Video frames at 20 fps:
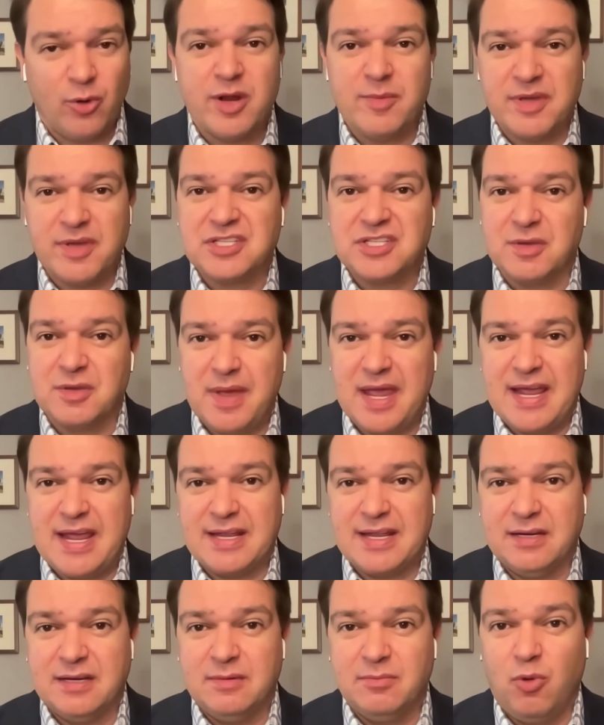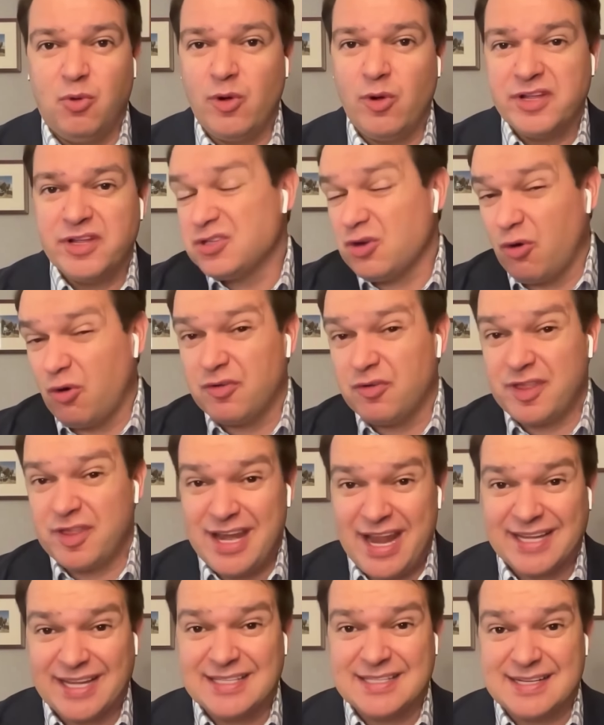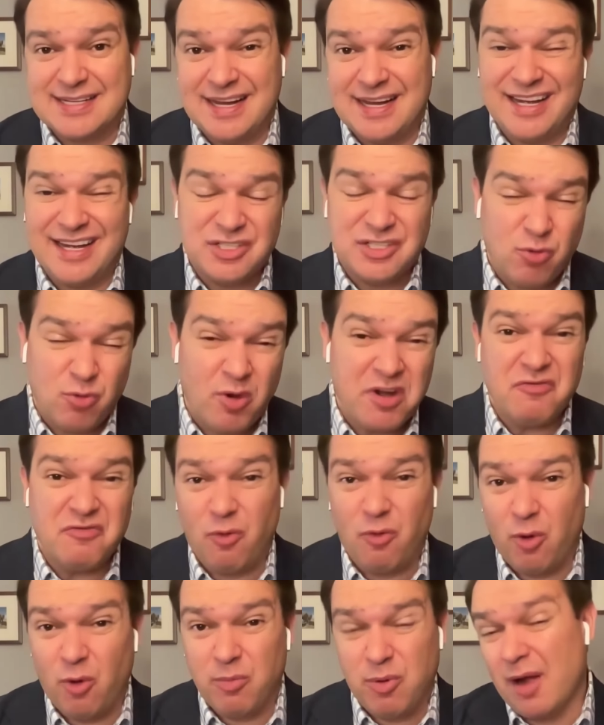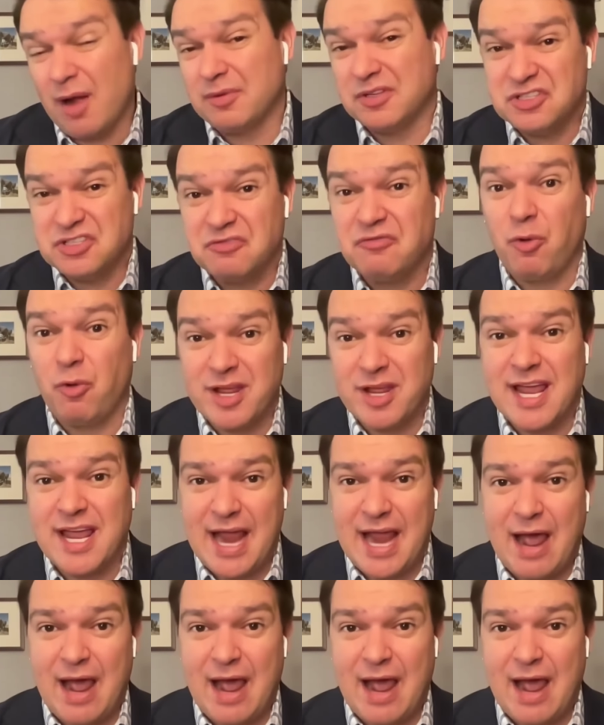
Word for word: going to be some pain points over the next uh, 24, probably to 48